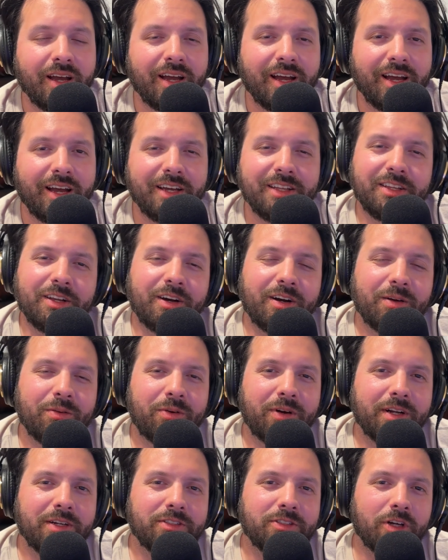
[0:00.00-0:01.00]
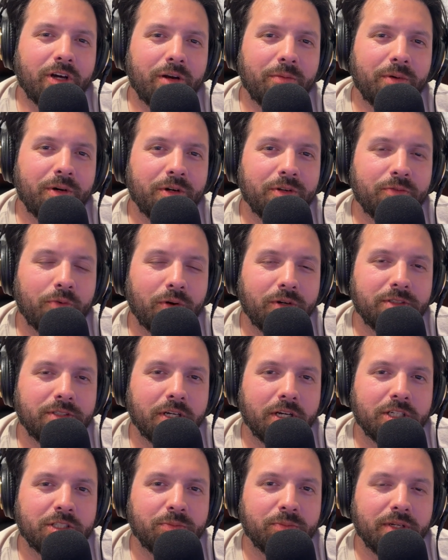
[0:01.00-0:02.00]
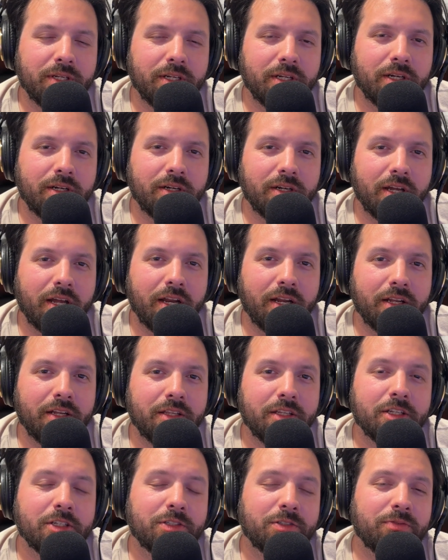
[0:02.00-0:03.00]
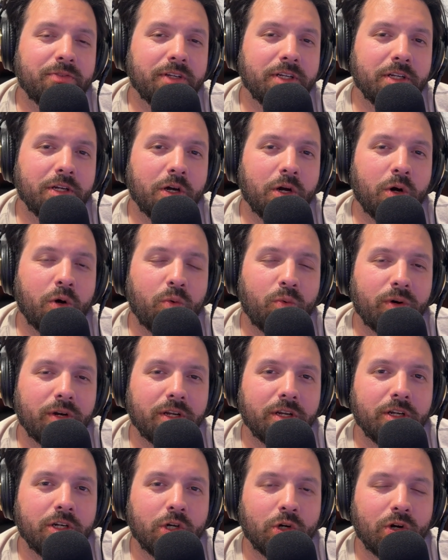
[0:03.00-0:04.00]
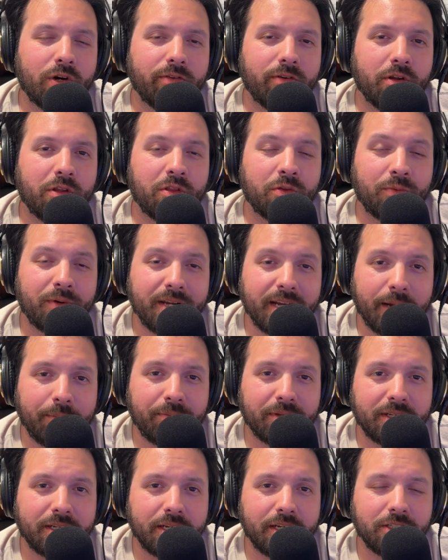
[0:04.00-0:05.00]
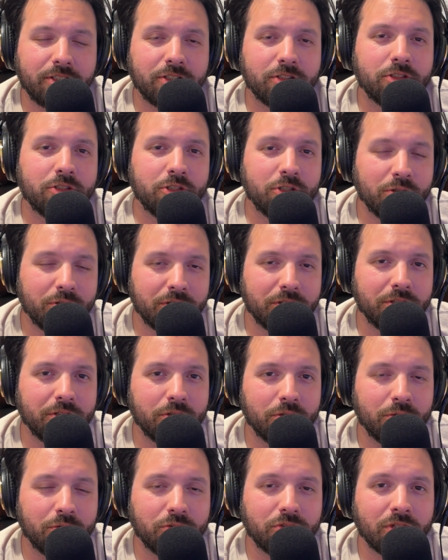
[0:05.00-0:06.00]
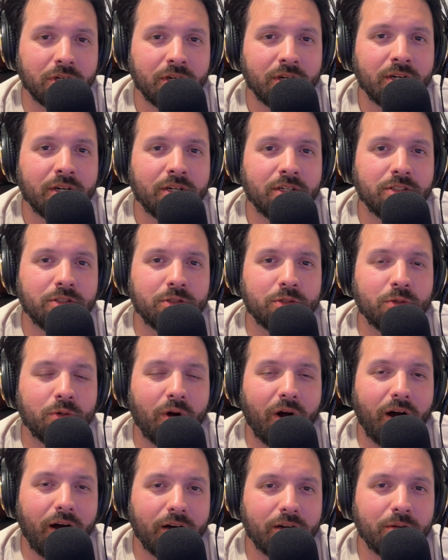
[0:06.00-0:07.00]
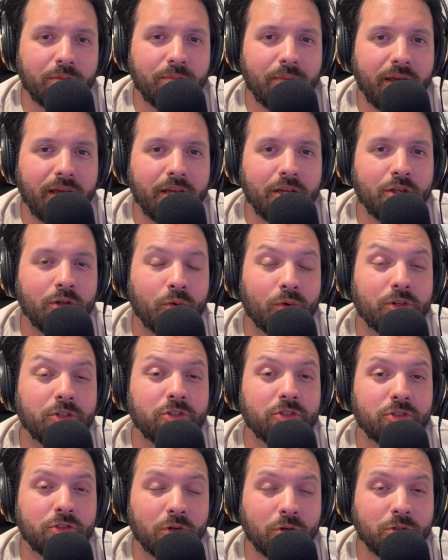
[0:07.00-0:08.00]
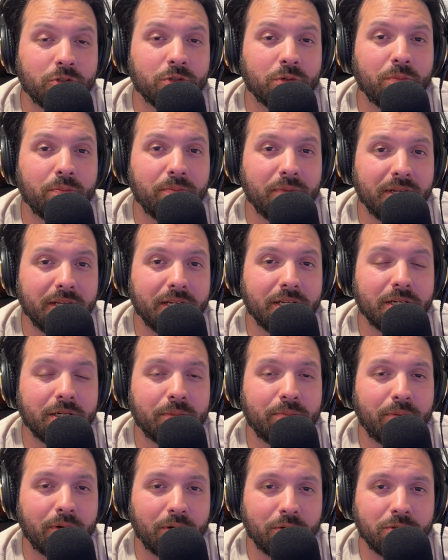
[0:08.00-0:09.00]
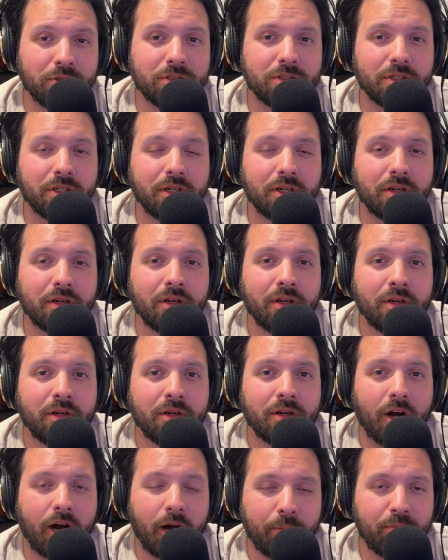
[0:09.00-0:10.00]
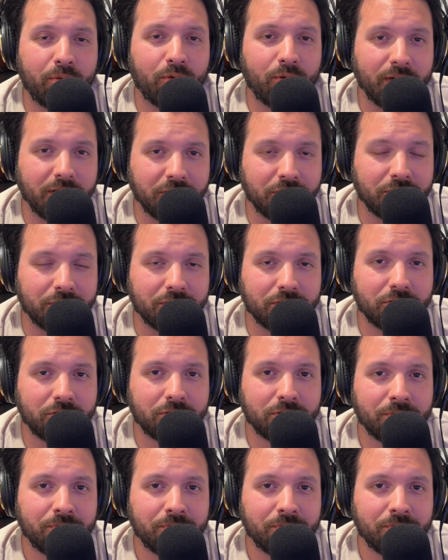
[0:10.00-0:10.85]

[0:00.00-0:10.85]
Hey there, I'm Crantonimo with Vortex Media, and in this video, we're going to go over 3 applications you can use to automate your social media posting operations.